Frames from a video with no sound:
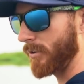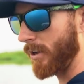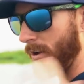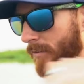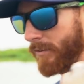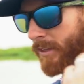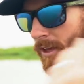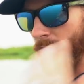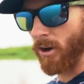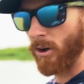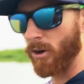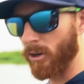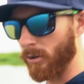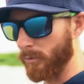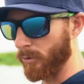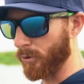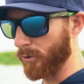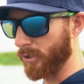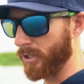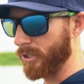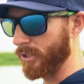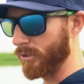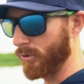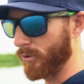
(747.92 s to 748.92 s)
you have that
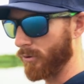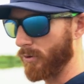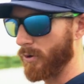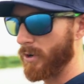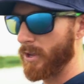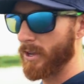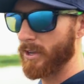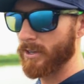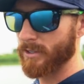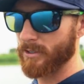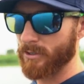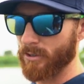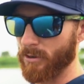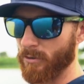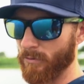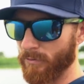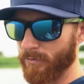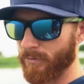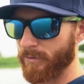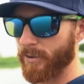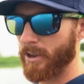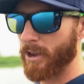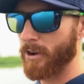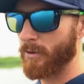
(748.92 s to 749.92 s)
audible cue. So
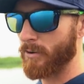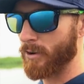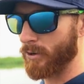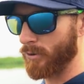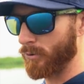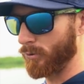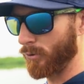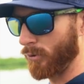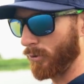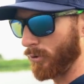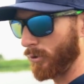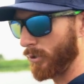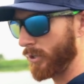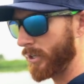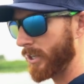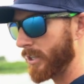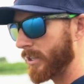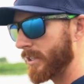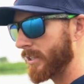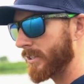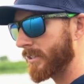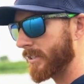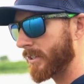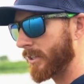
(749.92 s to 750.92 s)
very cool. Look
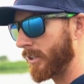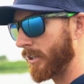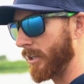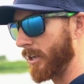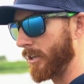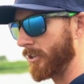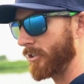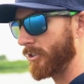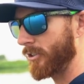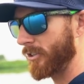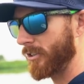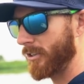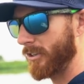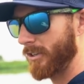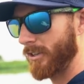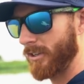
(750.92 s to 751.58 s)
at this clutch.